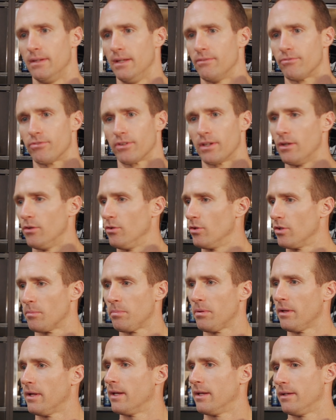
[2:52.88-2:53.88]
And forget who you're
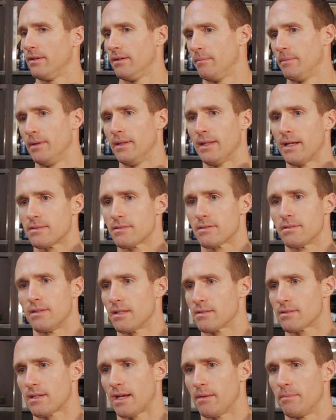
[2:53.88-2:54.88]
playing.
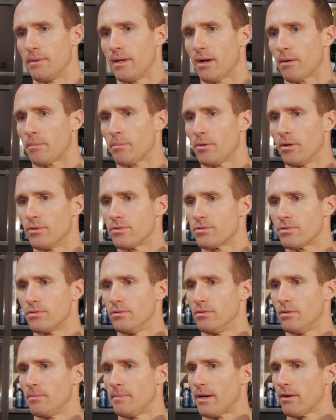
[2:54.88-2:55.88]
That's got to be our approach,
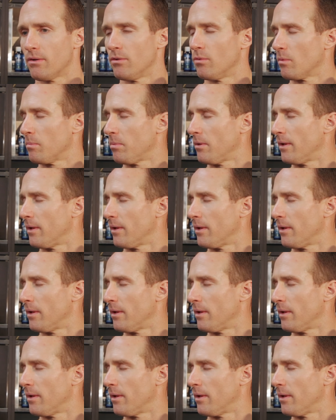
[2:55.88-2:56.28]
no matter who we're